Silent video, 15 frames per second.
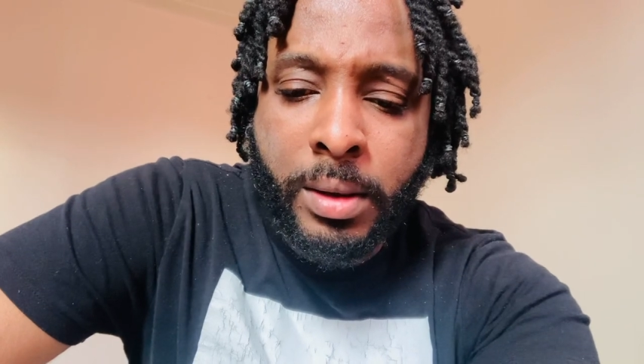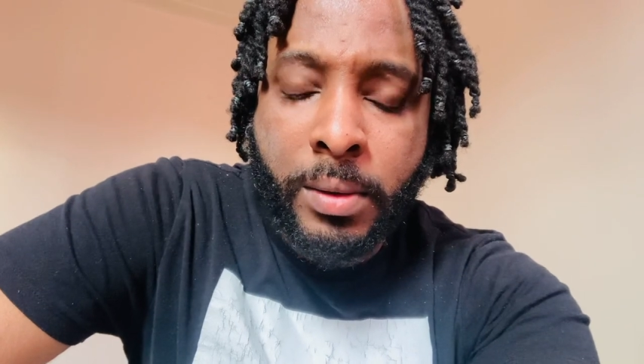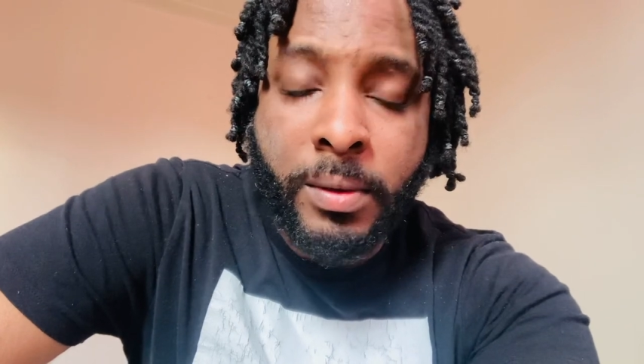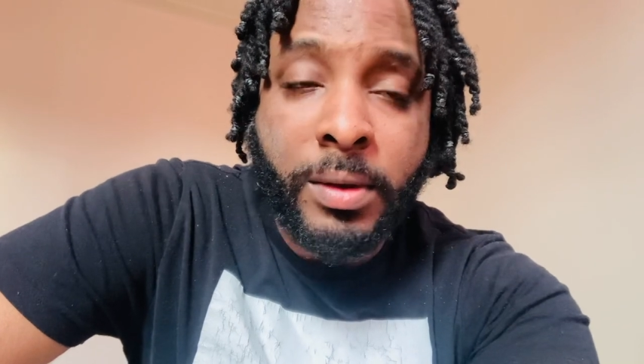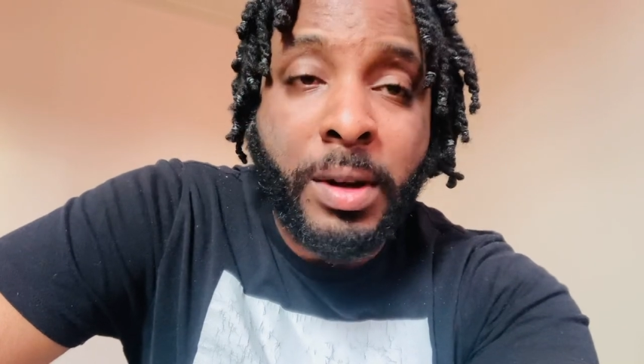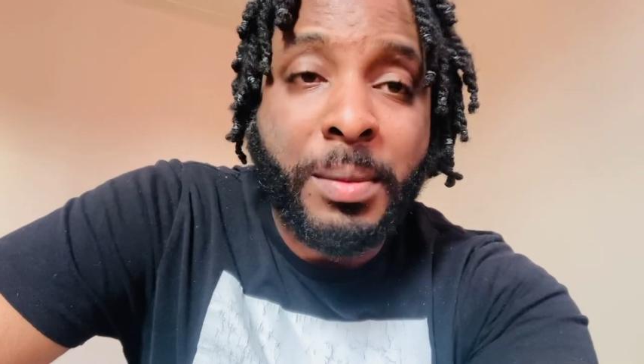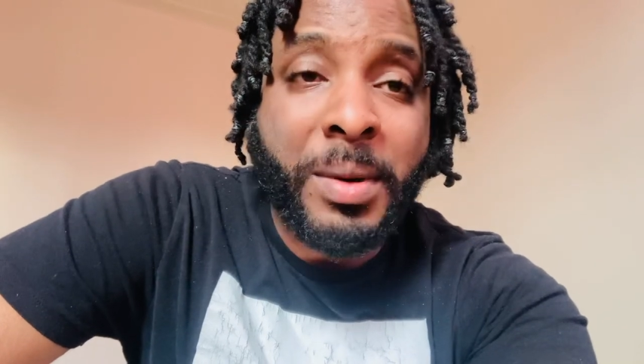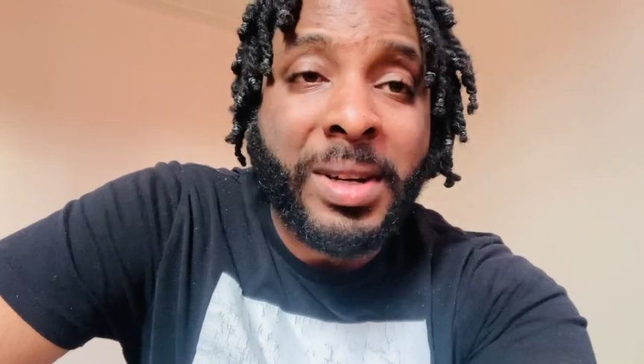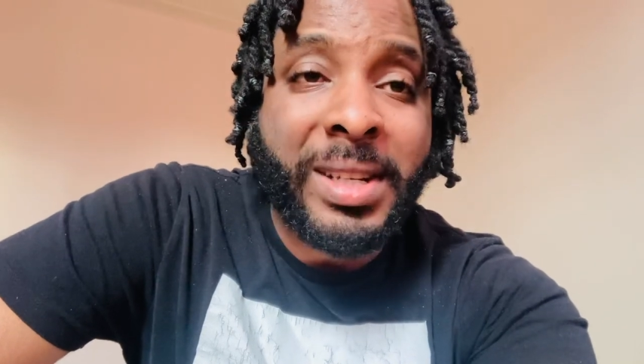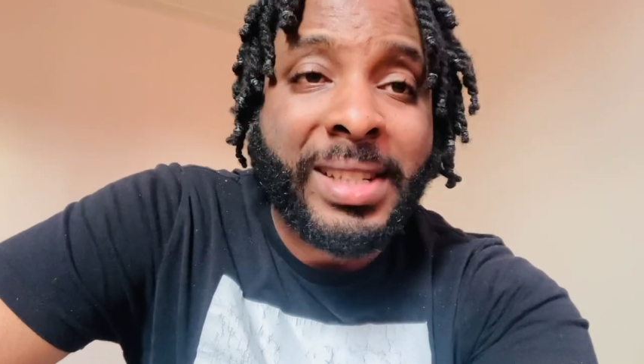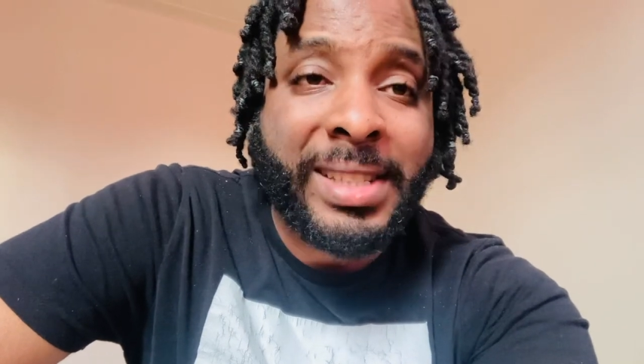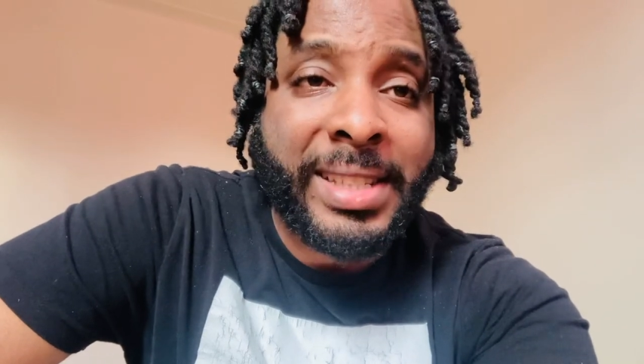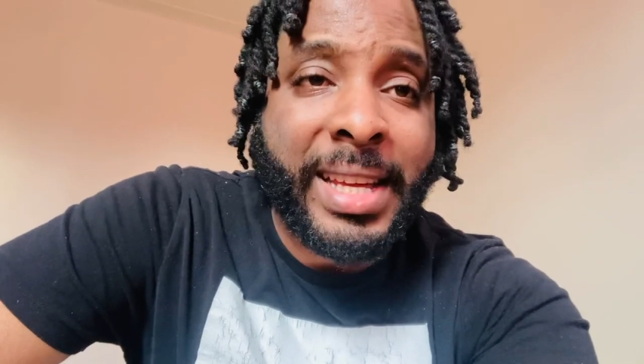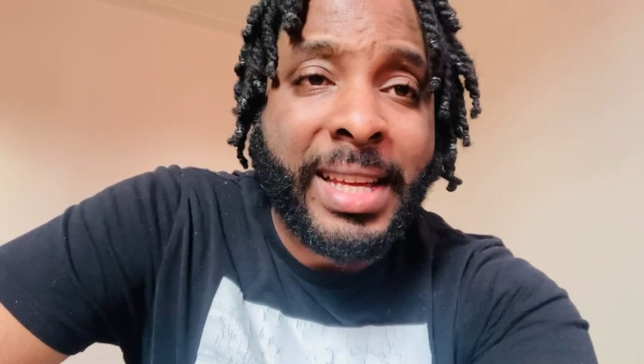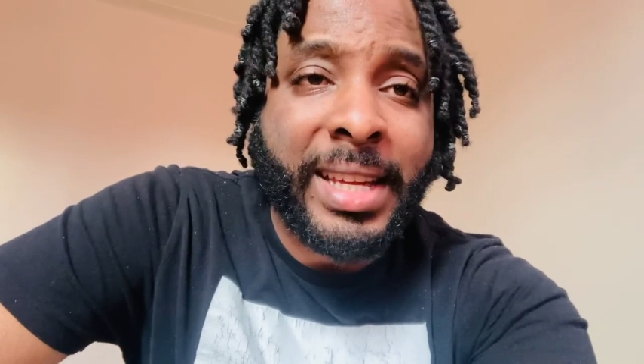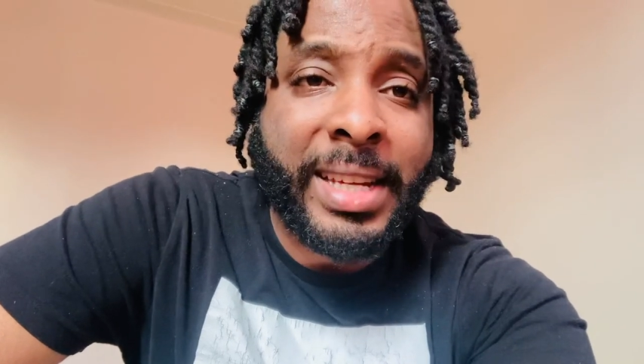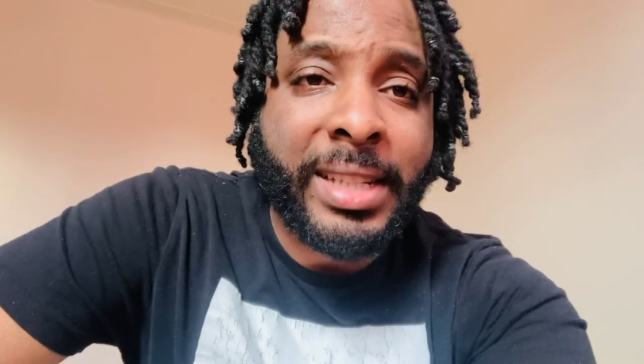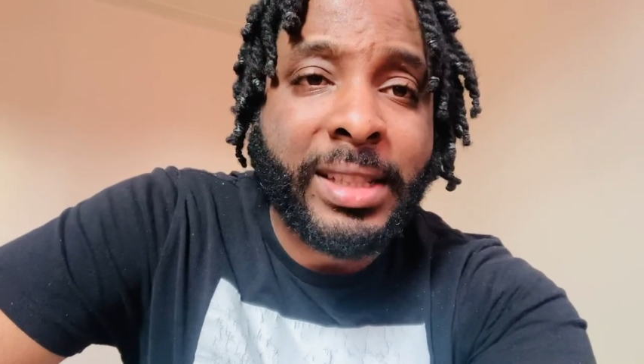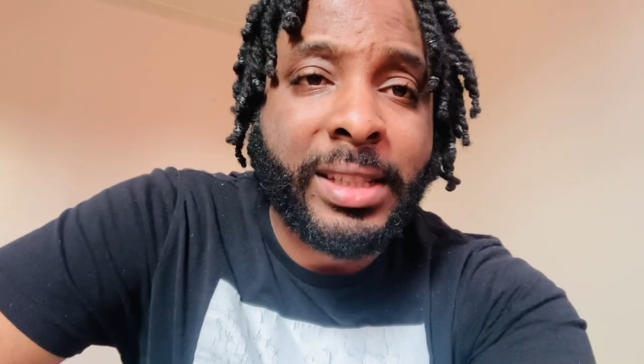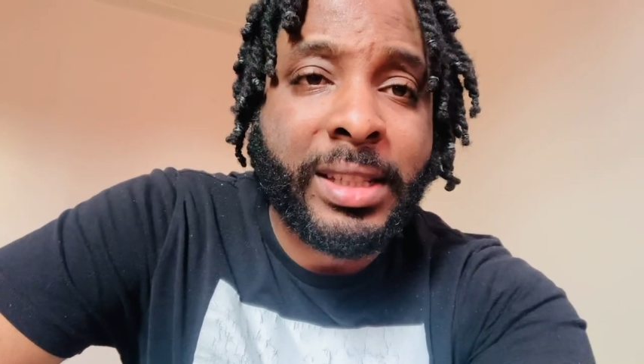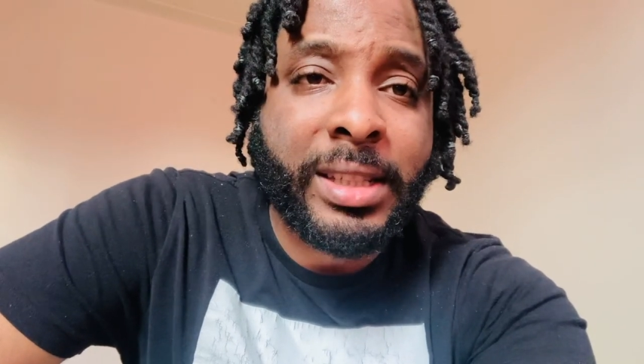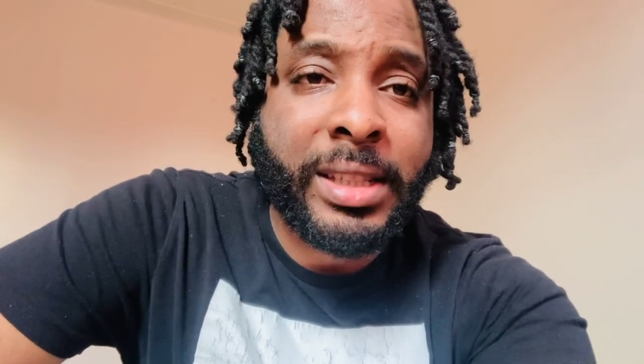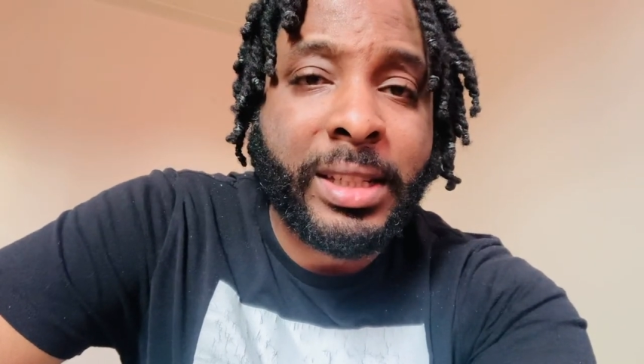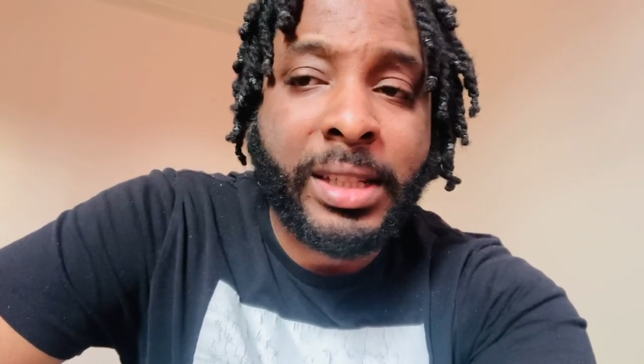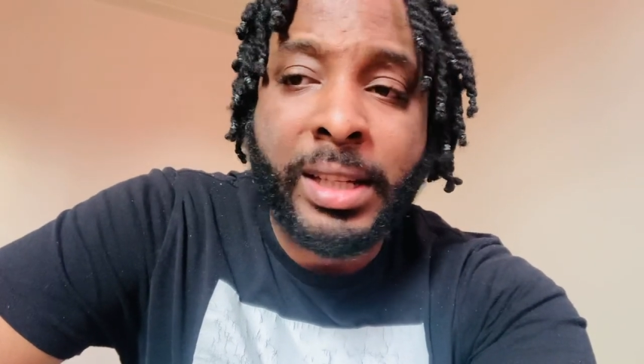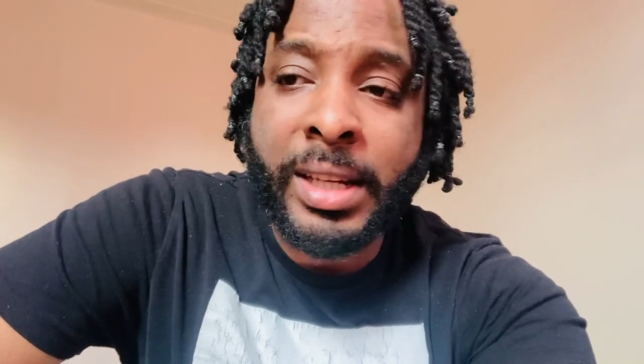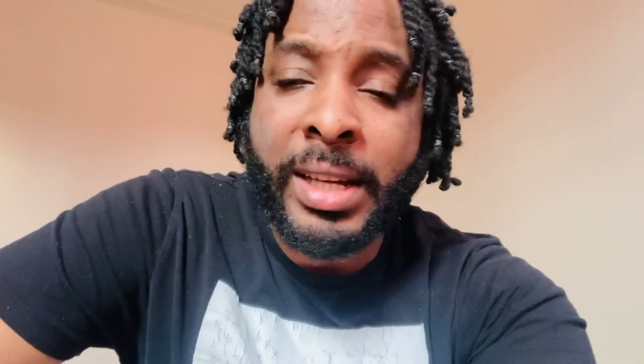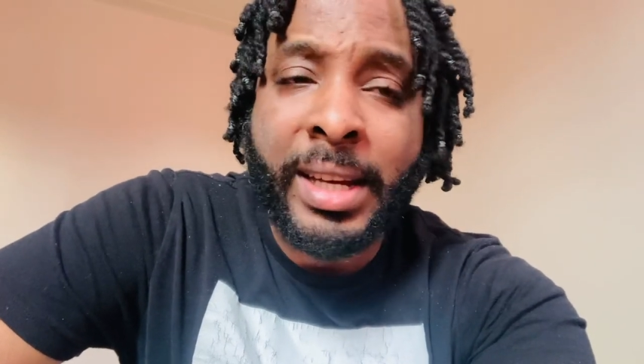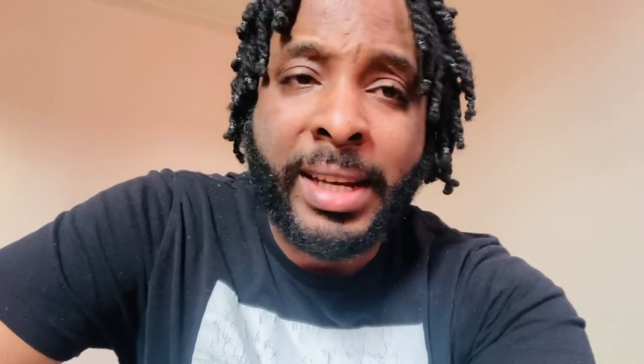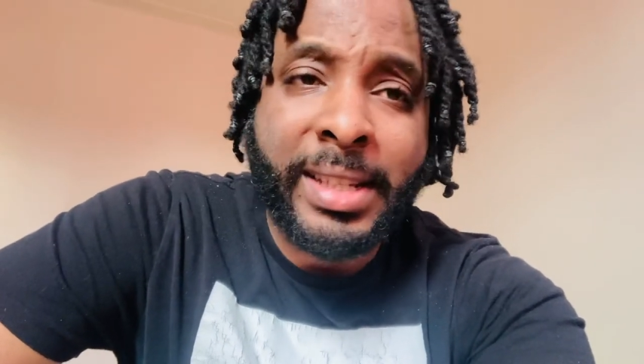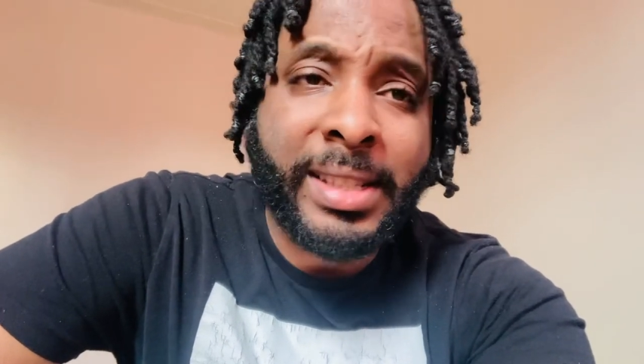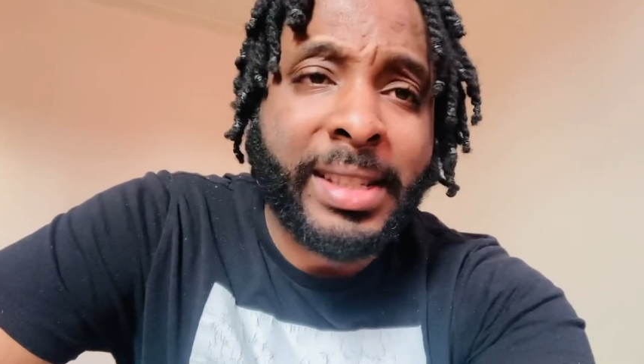what I'm going to say is it's